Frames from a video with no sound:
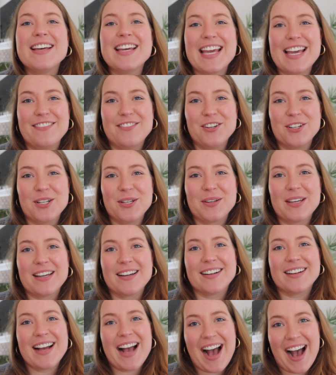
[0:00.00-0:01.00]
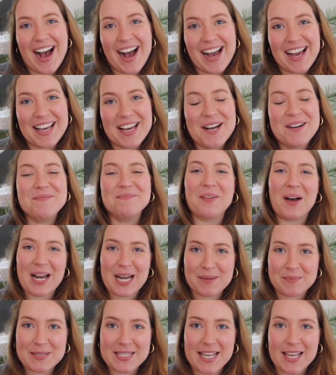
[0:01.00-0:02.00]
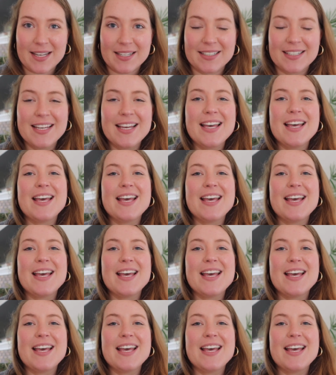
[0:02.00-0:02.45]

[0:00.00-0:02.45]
If you're new here, hi, my name is Anne.